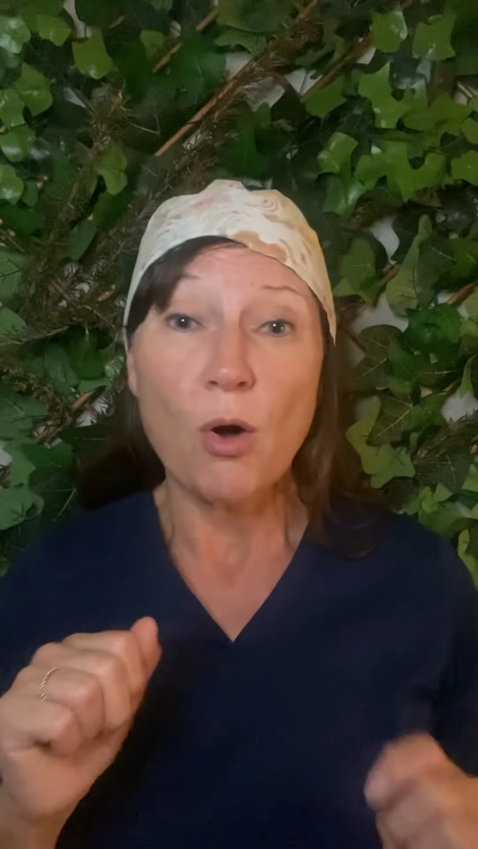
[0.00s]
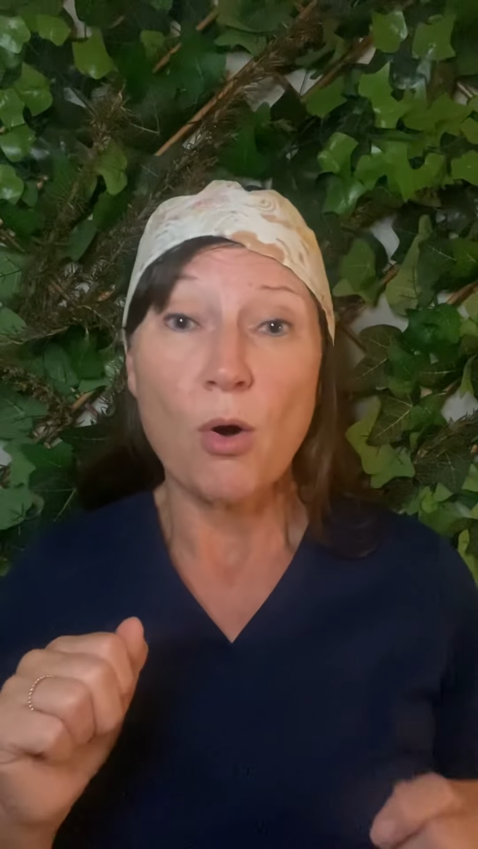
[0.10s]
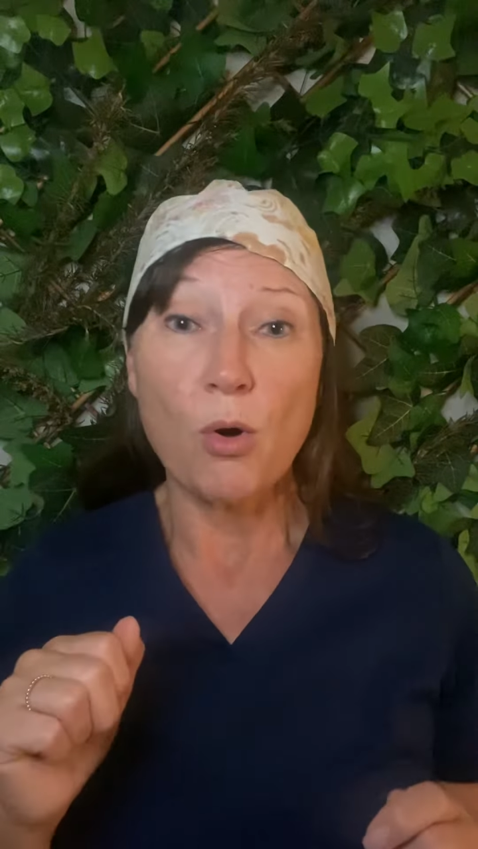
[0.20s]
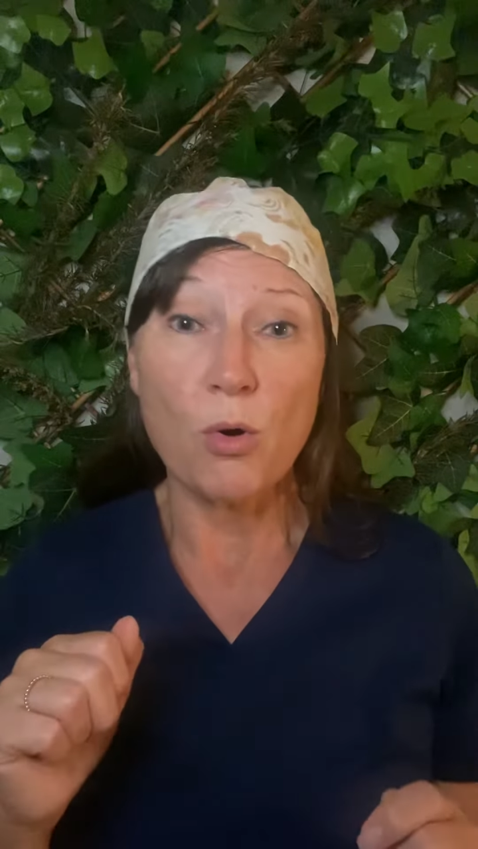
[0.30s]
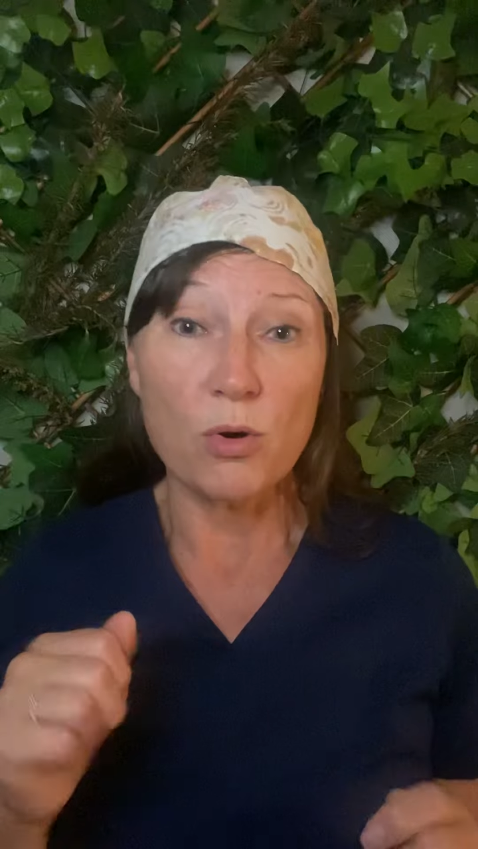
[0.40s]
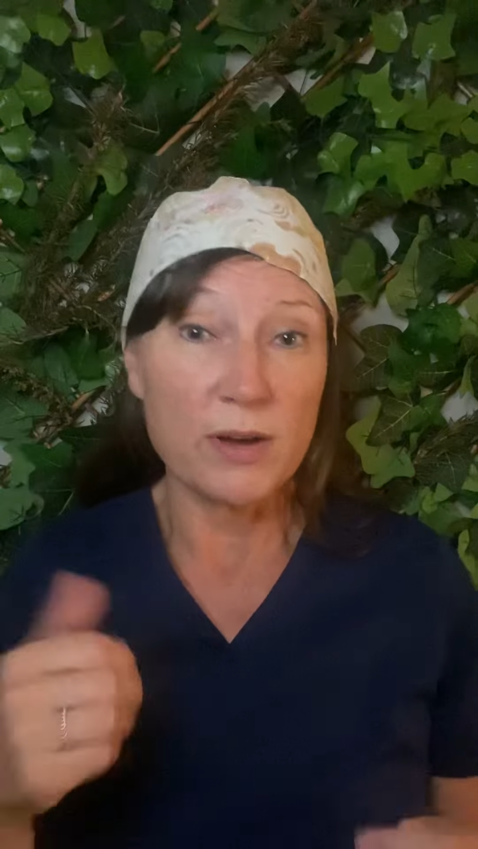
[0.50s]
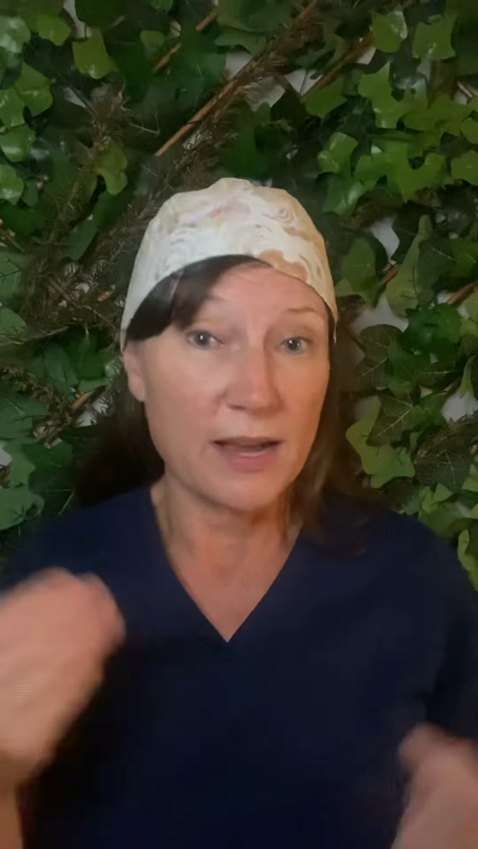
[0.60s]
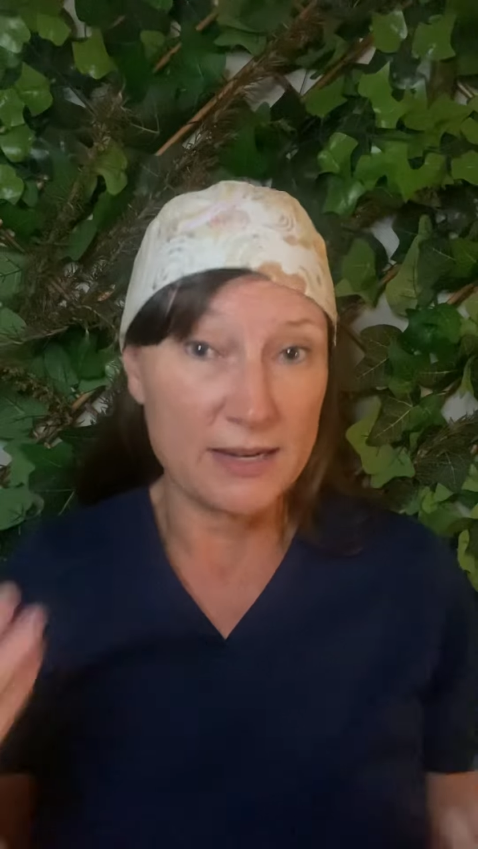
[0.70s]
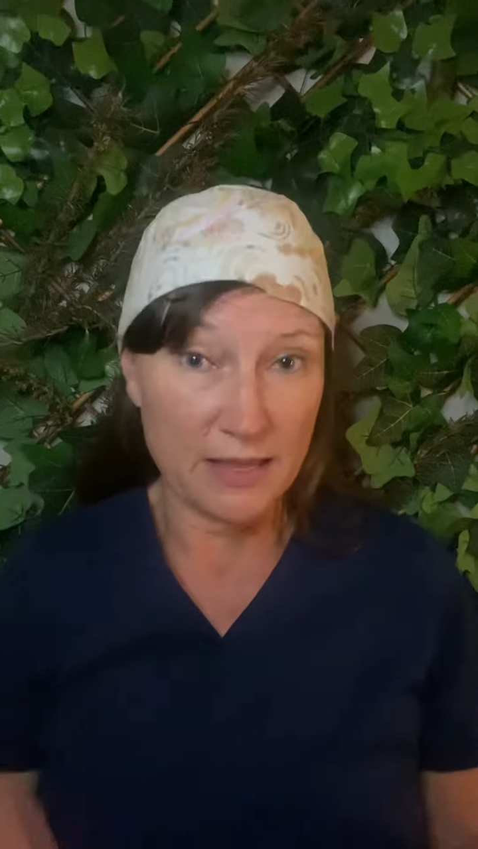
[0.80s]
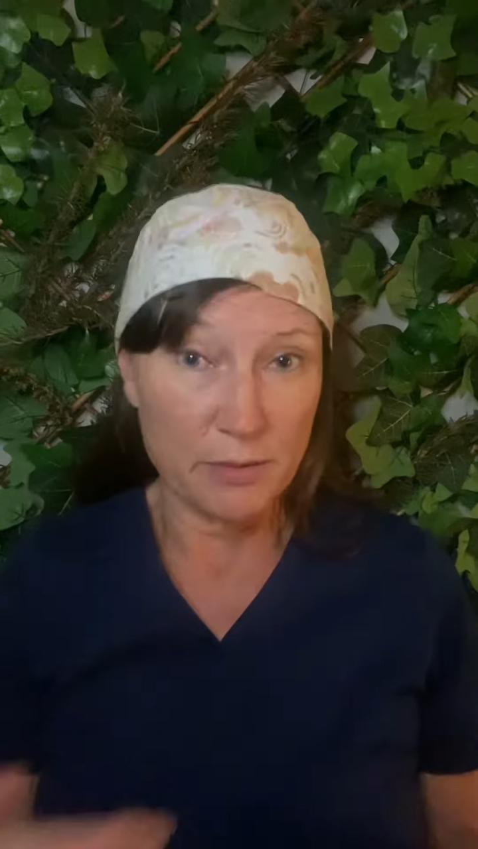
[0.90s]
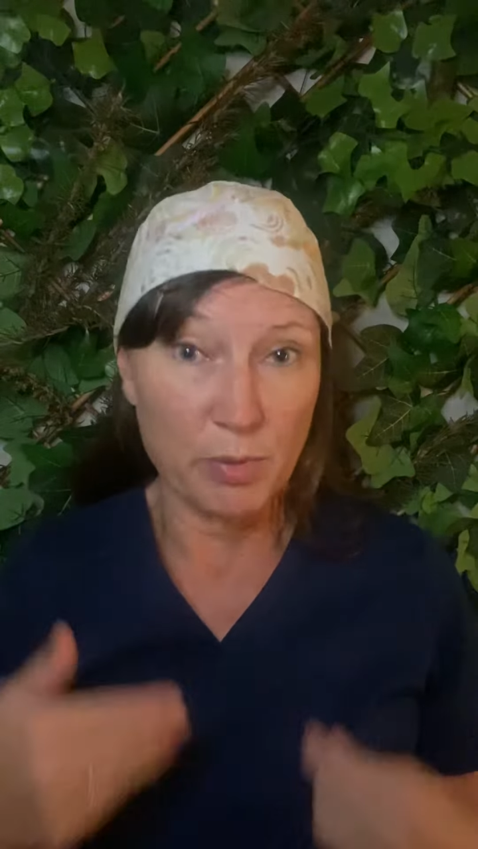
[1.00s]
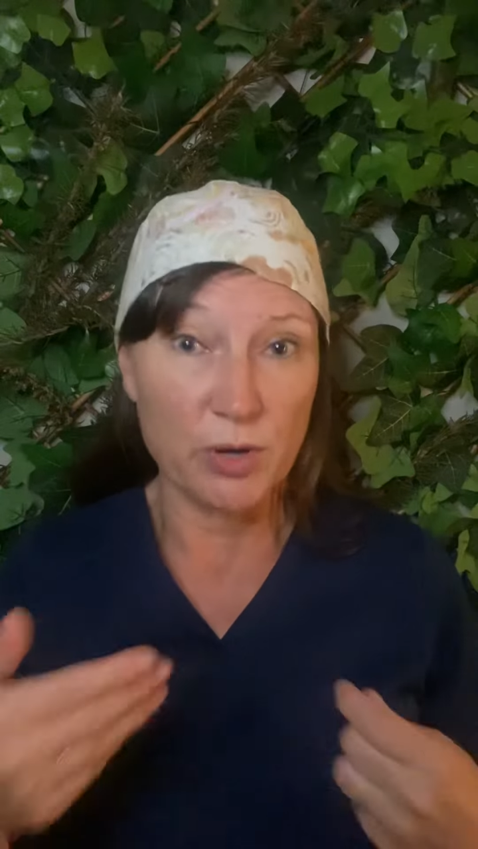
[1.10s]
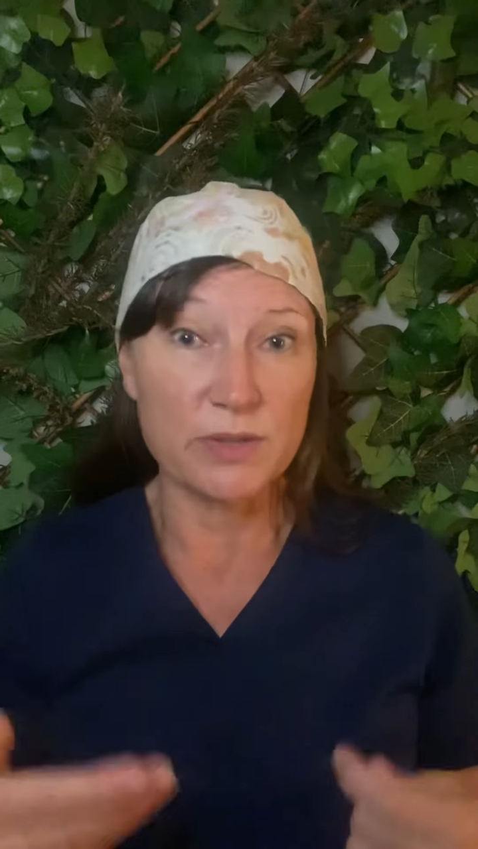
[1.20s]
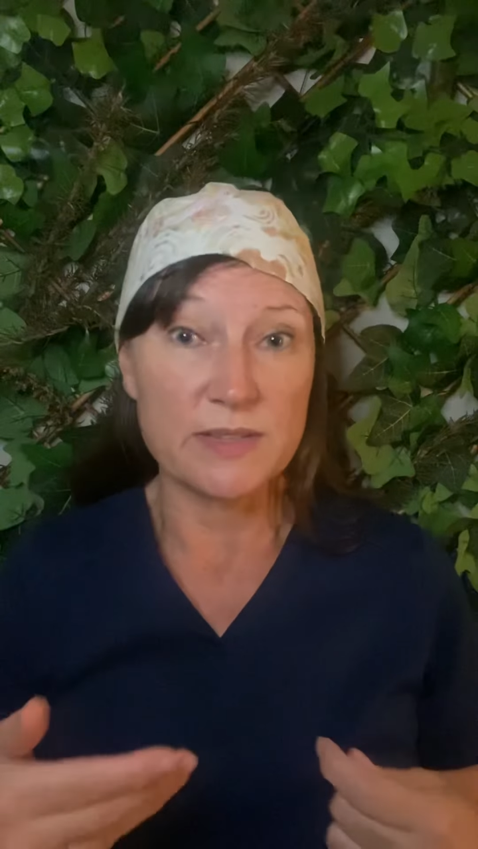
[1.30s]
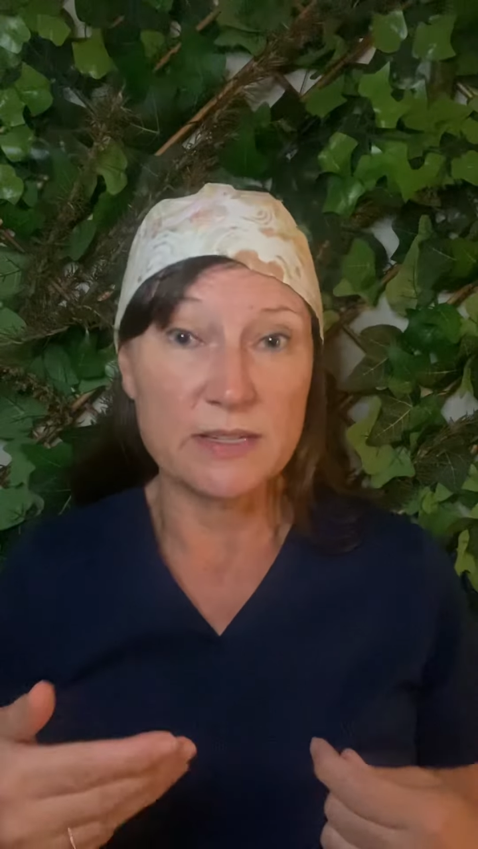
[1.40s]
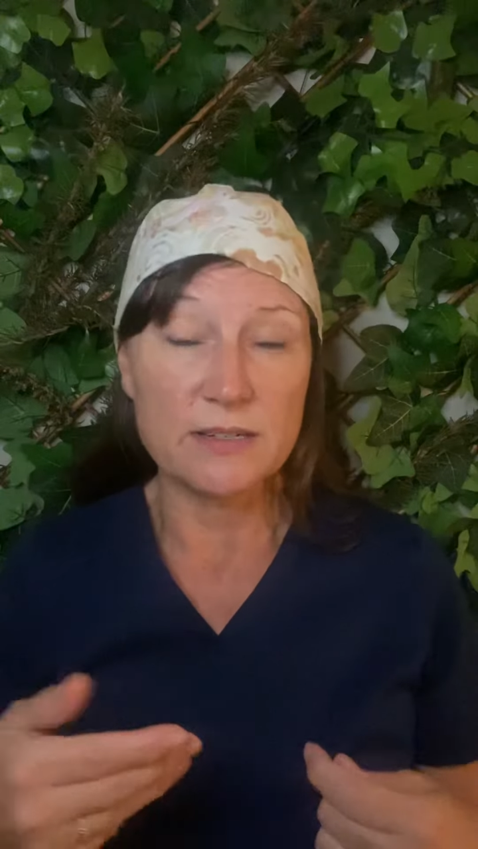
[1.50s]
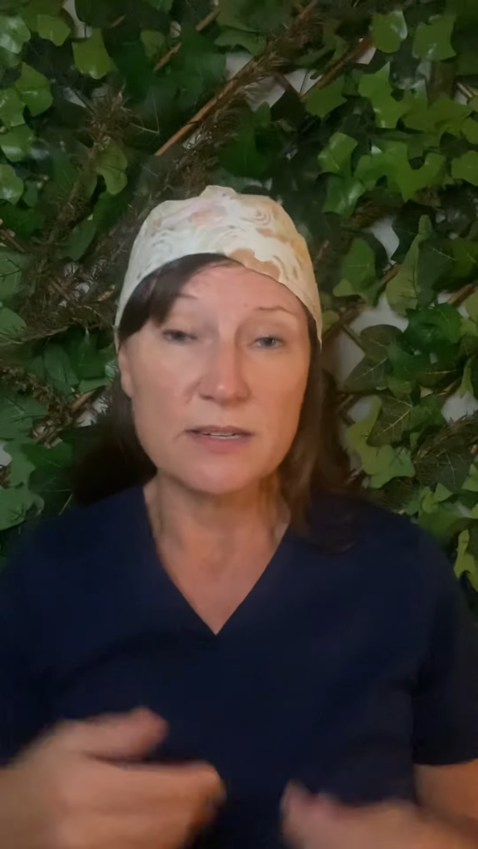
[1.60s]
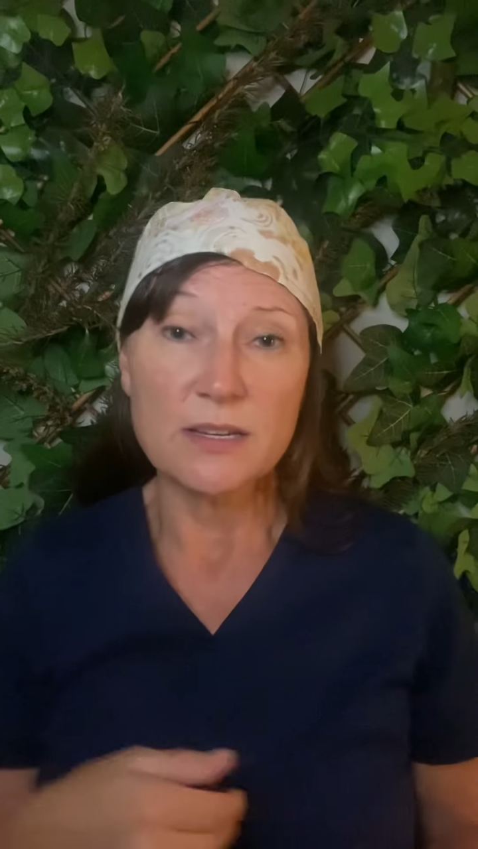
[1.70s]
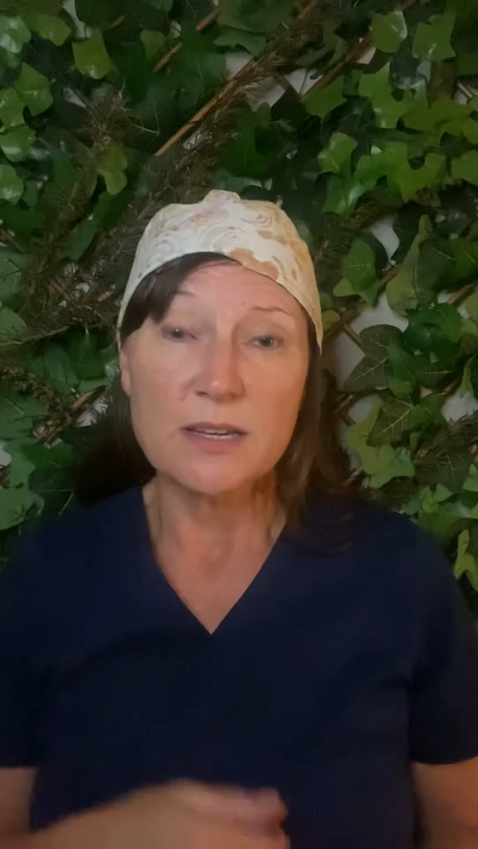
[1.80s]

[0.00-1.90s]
or another person